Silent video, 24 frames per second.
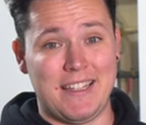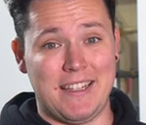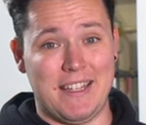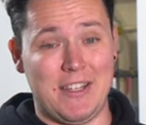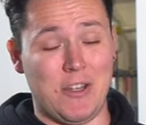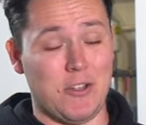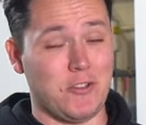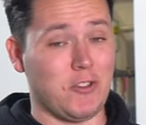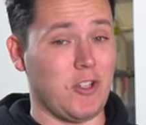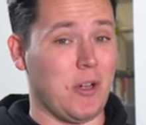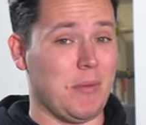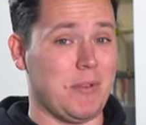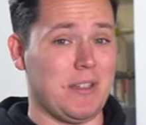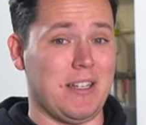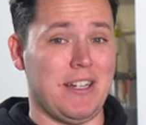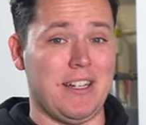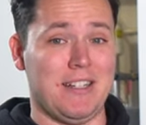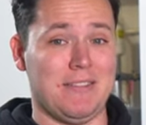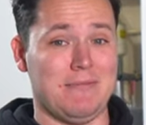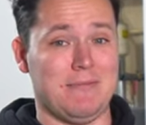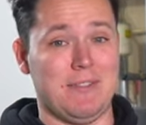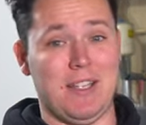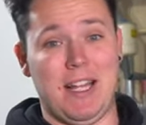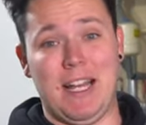The
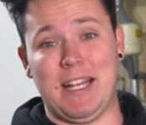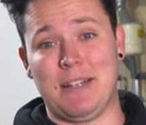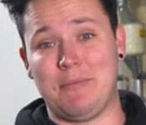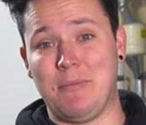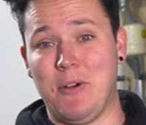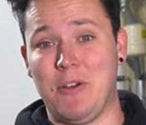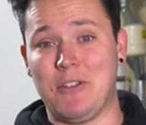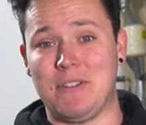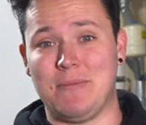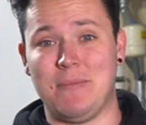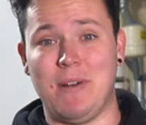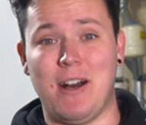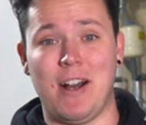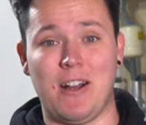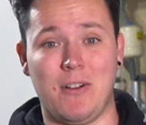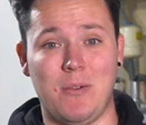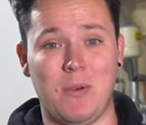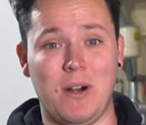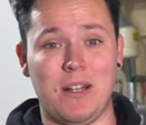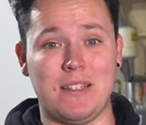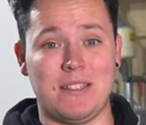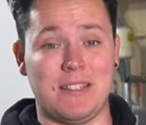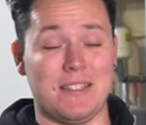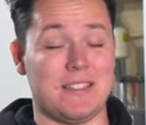odometer, like most Mark
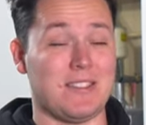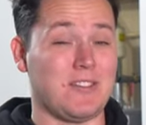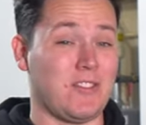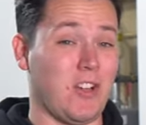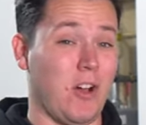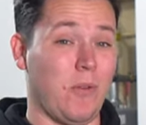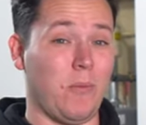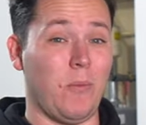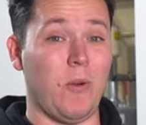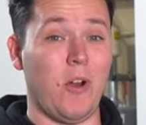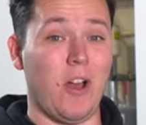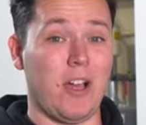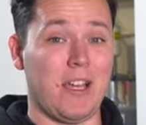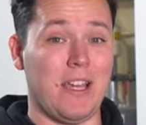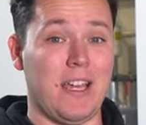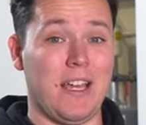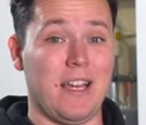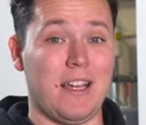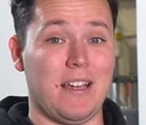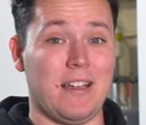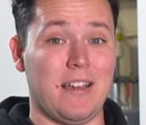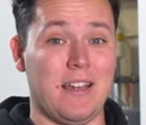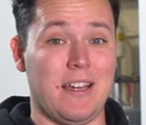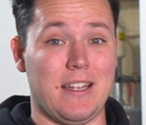1s, has stopped
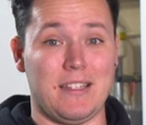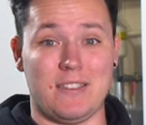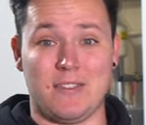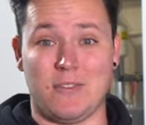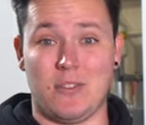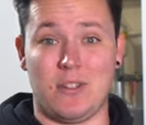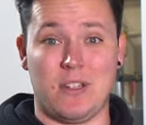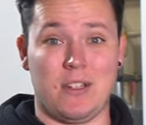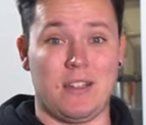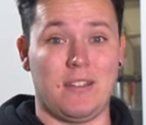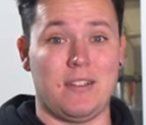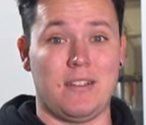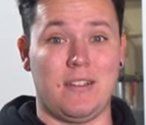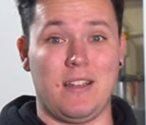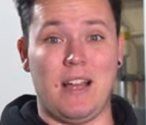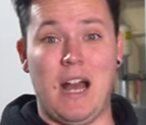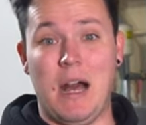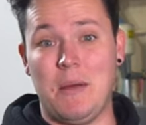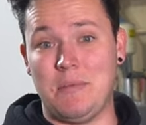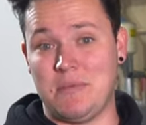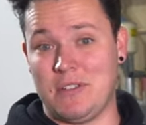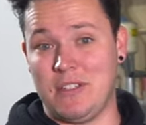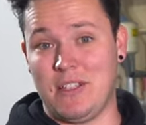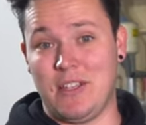working and sort of
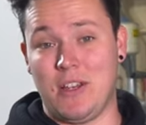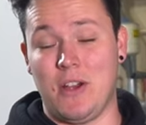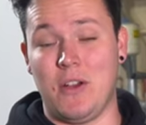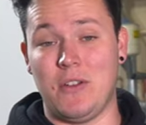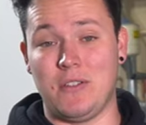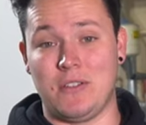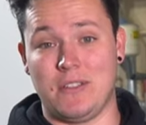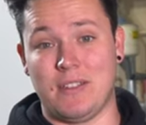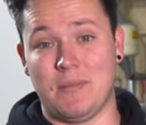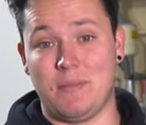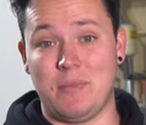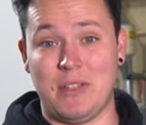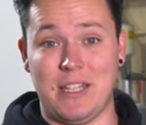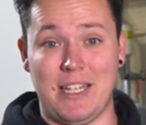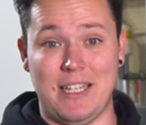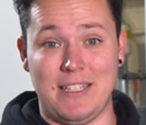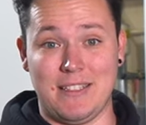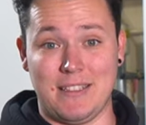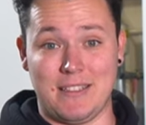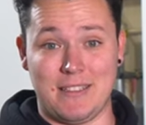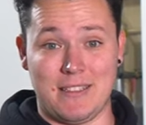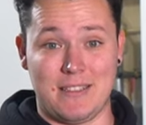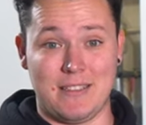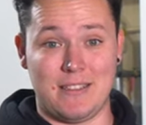comes and goes as it
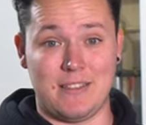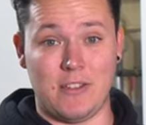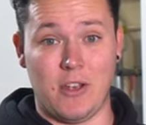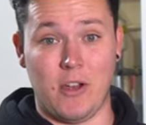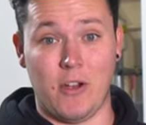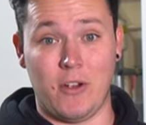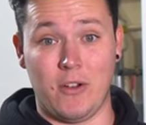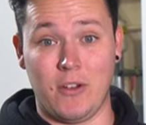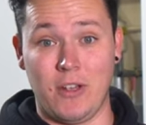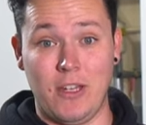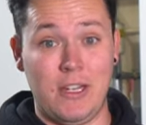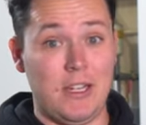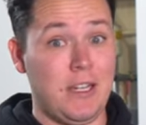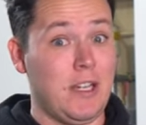pleases. So